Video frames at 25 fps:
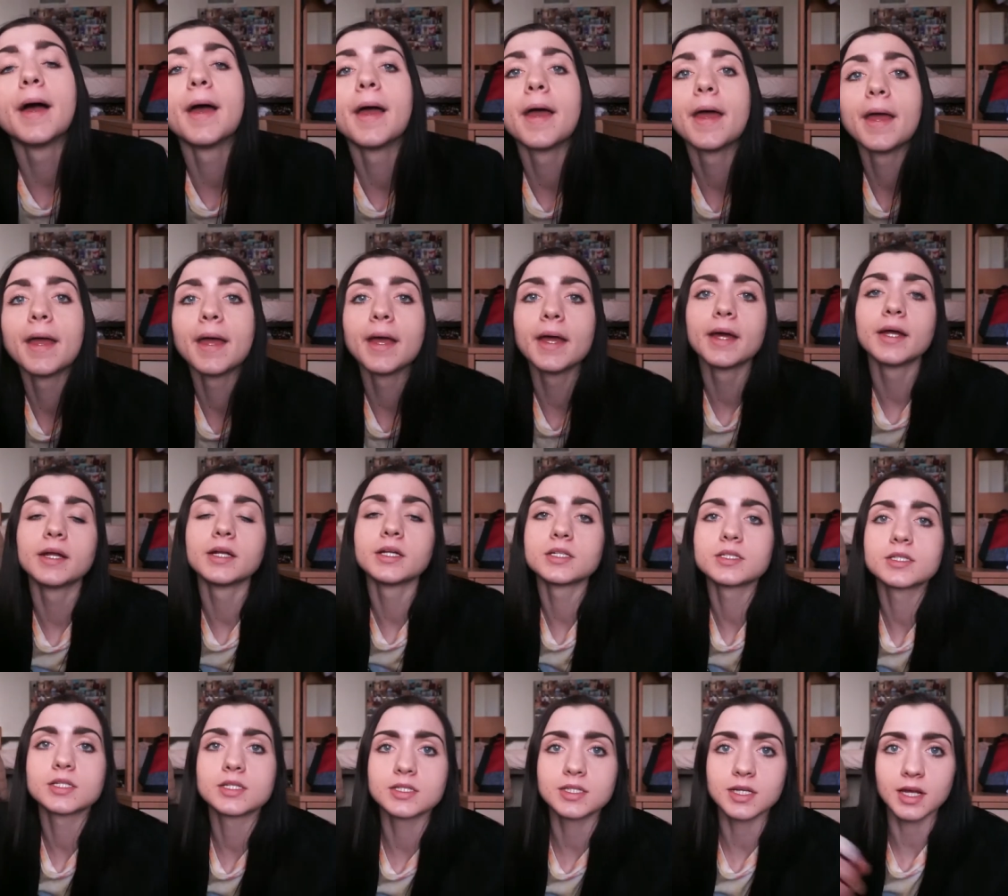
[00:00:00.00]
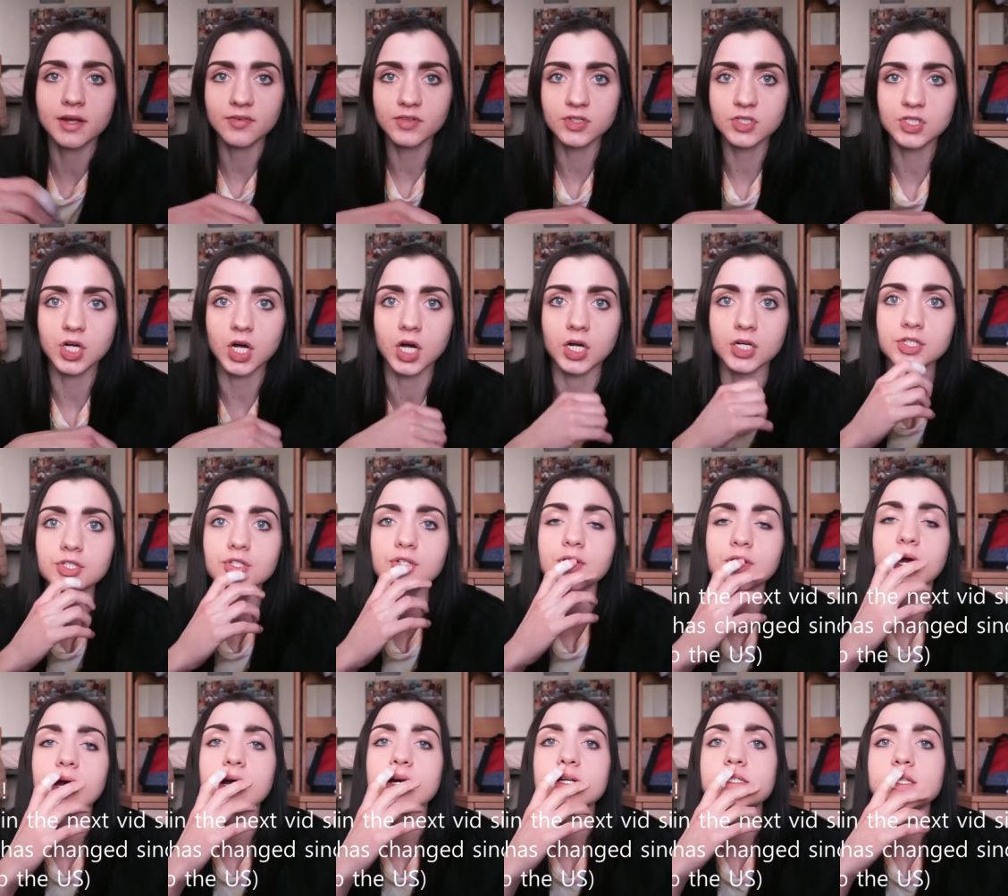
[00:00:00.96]
And since I haven't talked to you
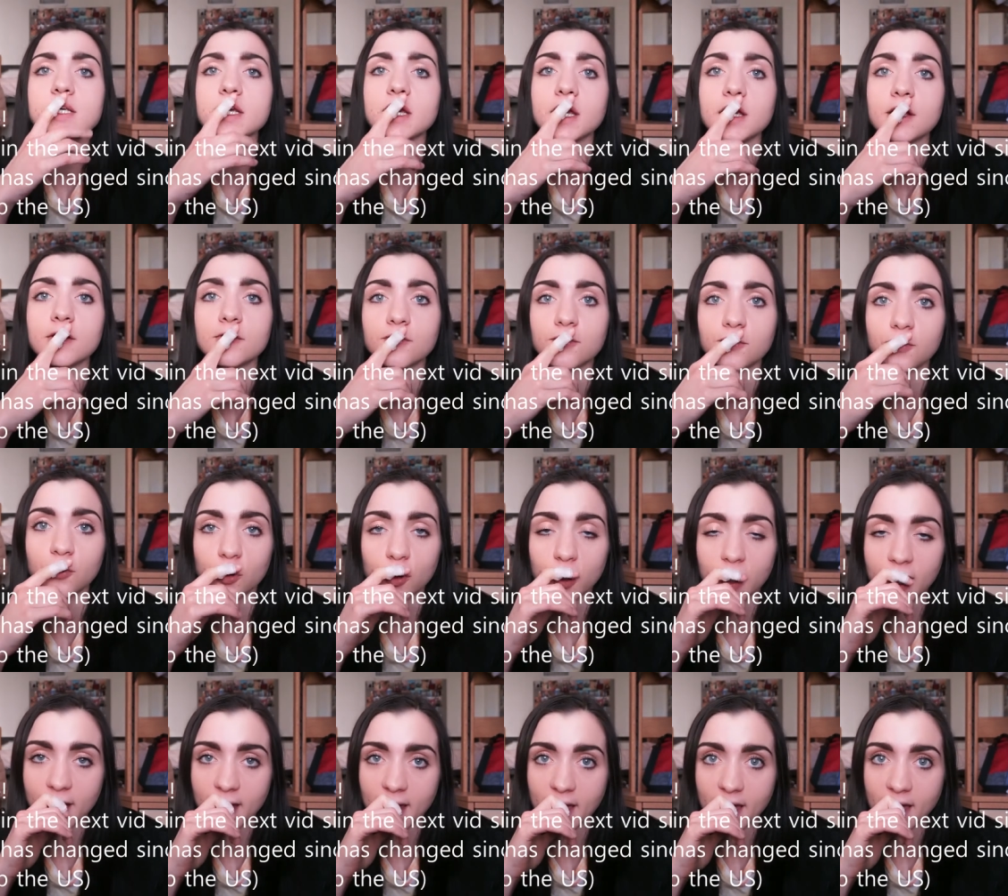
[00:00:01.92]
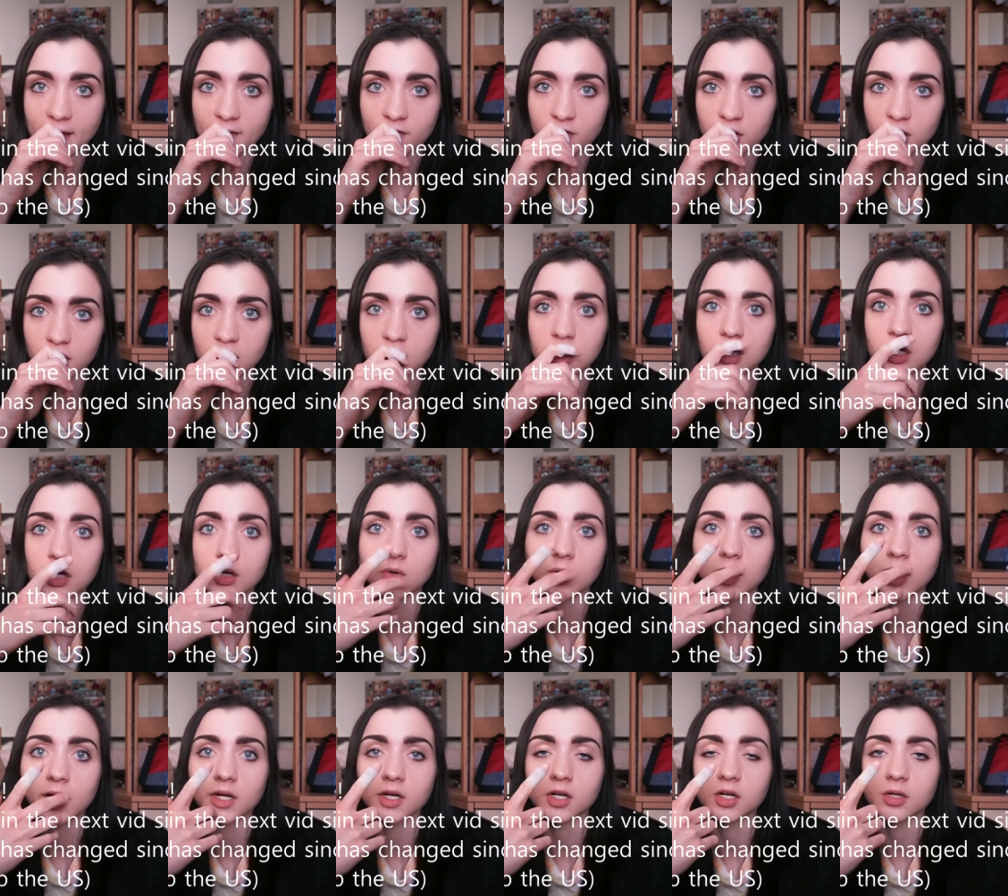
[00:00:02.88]
guys in forever, oh,
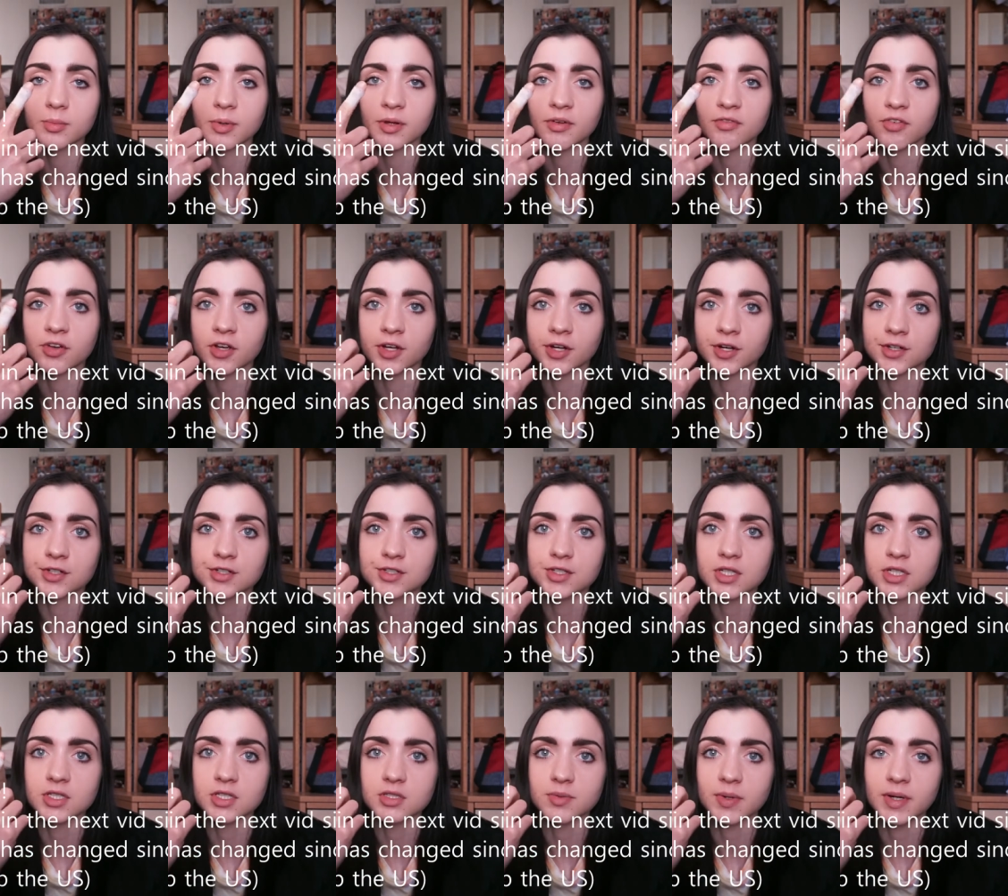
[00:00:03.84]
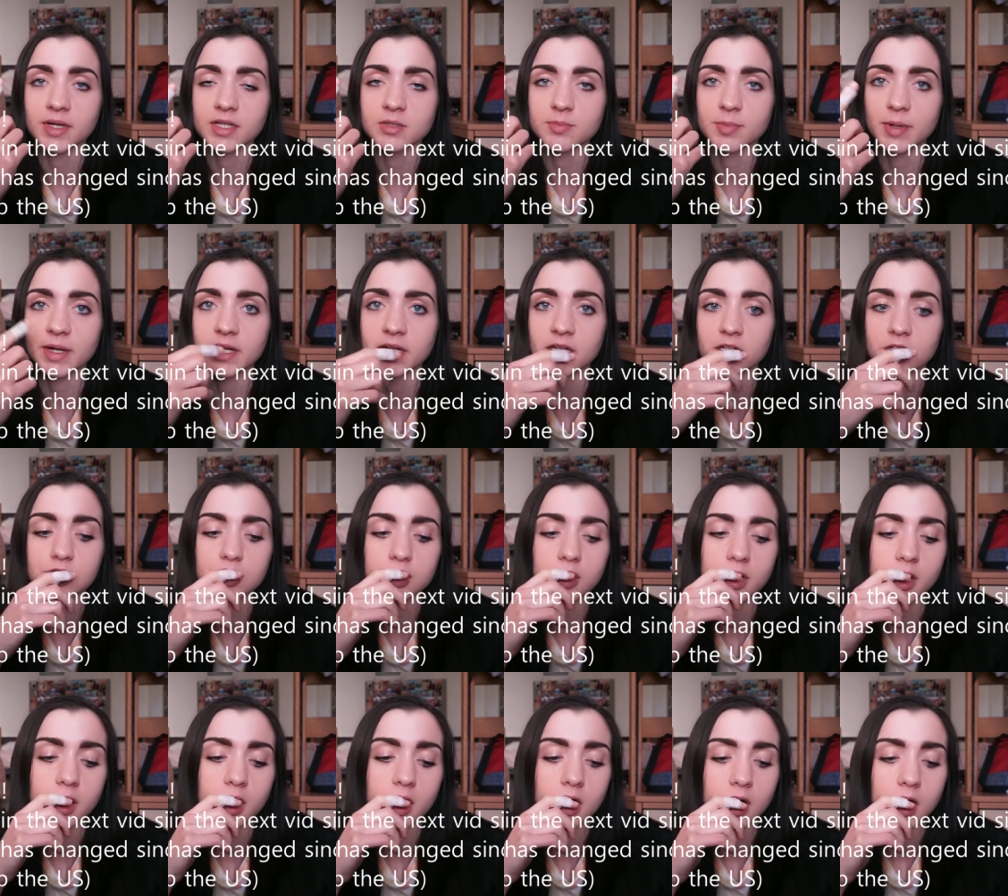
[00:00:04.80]
I hurt my finger, so that's why it's bandaged.
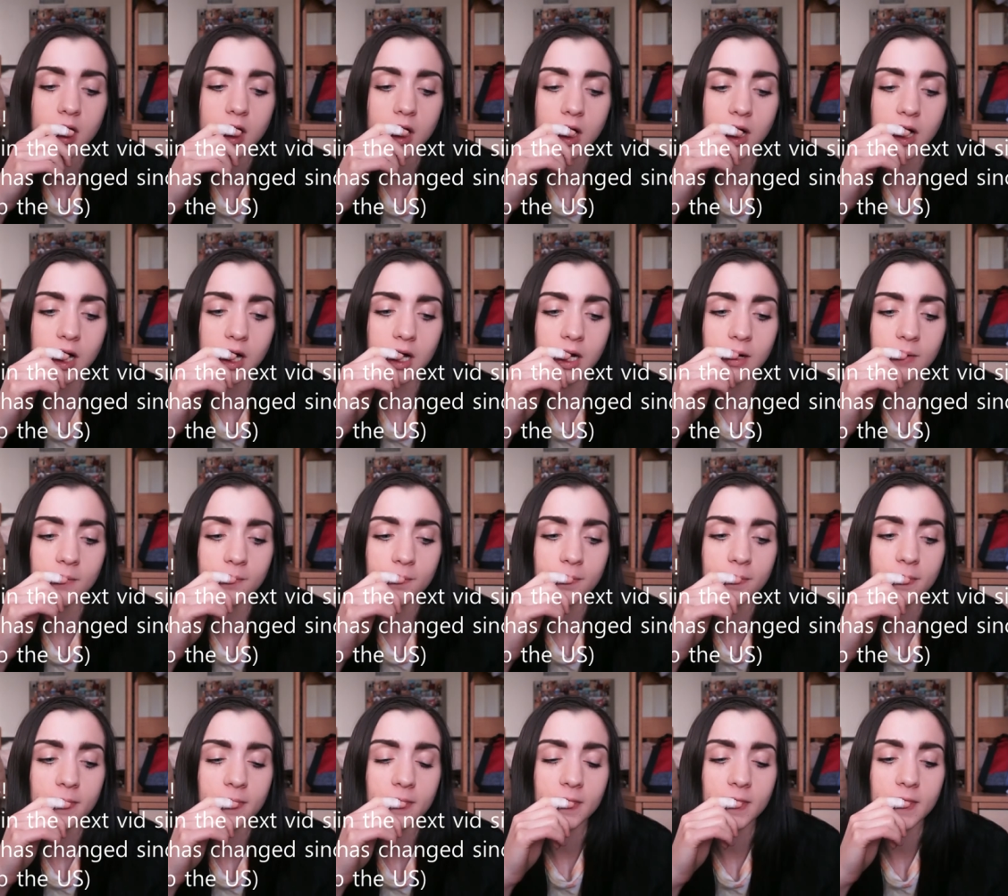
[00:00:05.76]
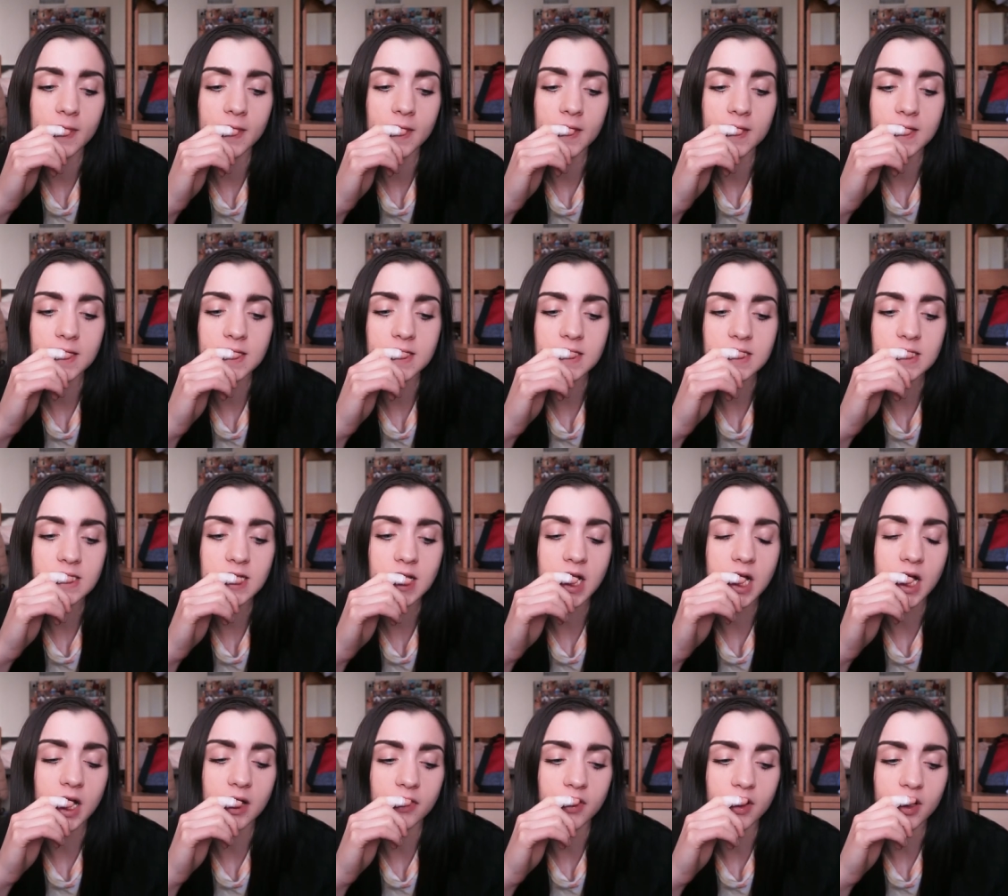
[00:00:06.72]
Um,
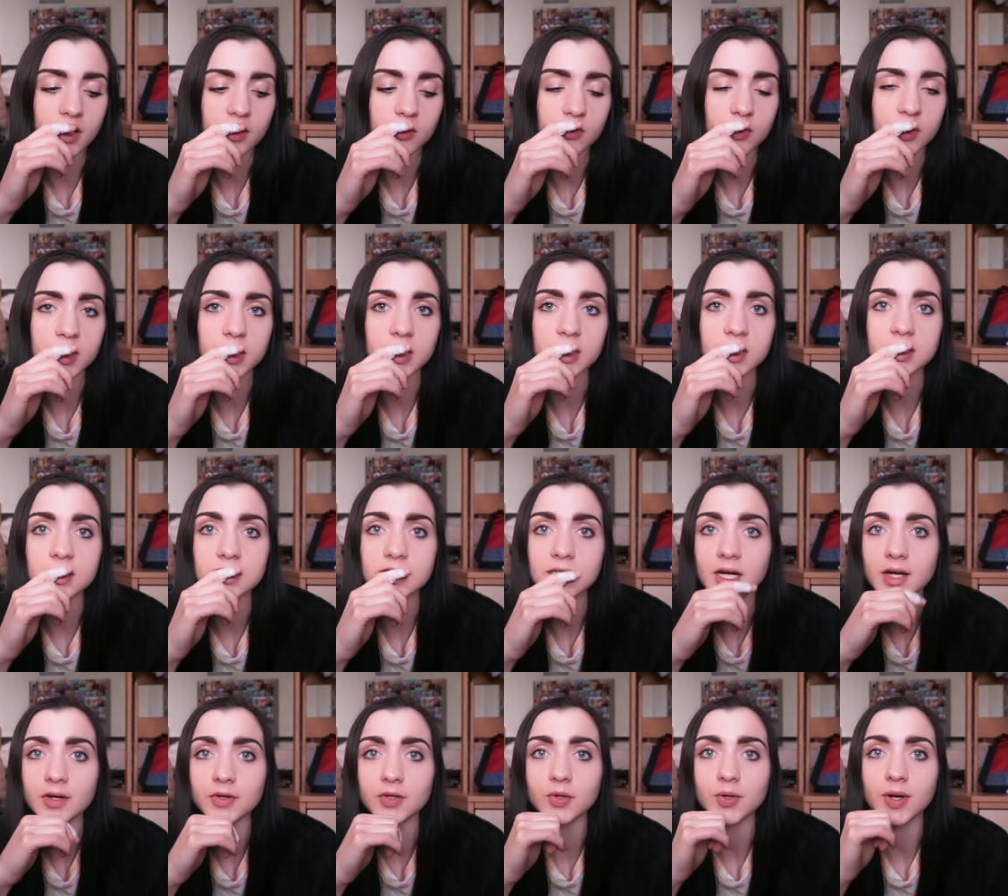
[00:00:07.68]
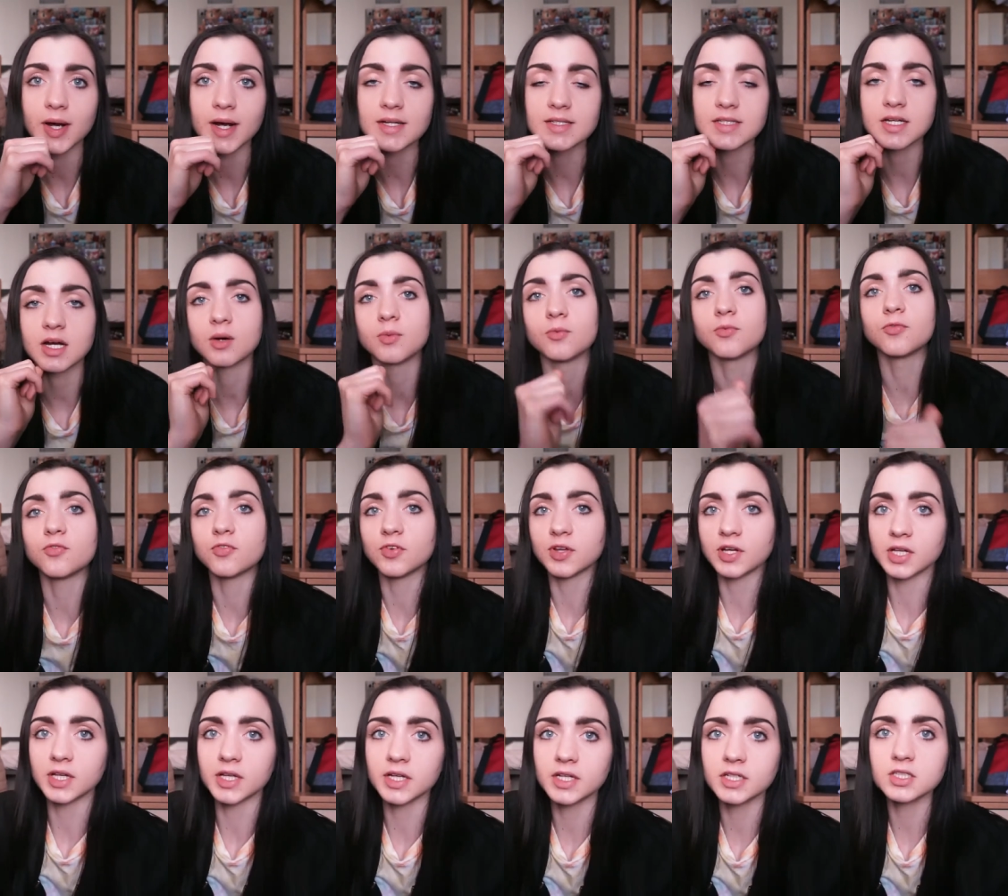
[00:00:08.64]
I thought I would tell you guys how I'm
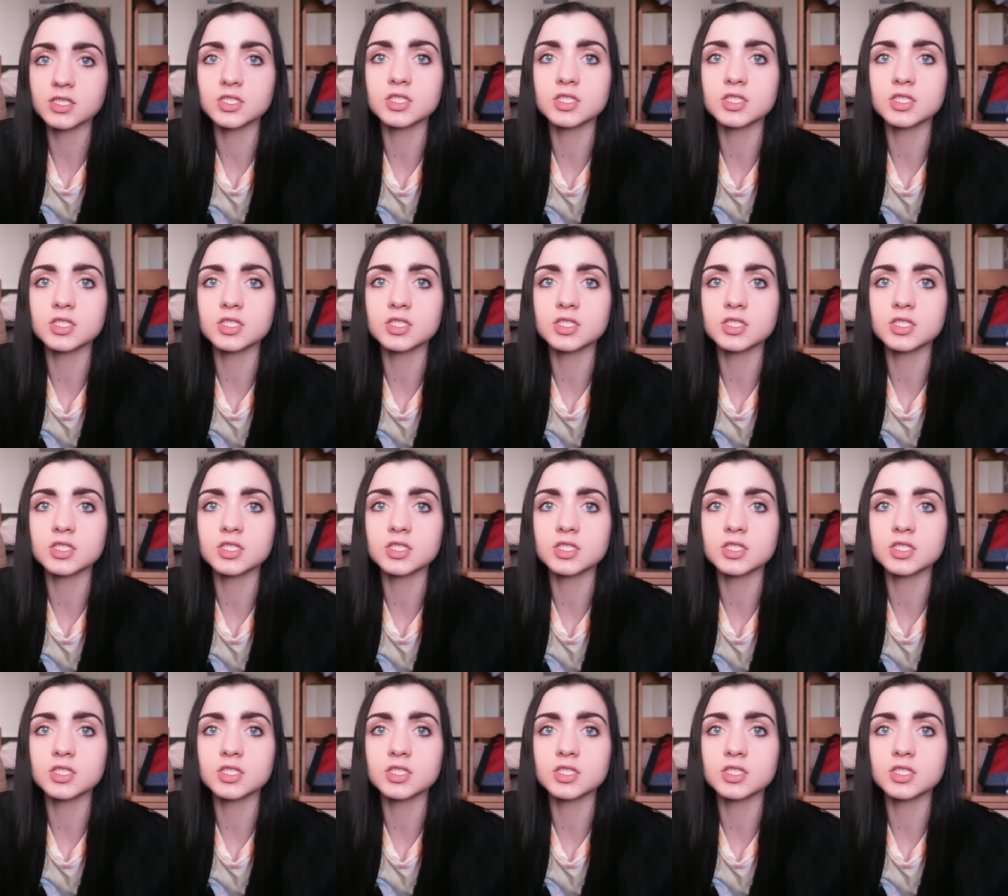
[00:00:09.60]
feeling.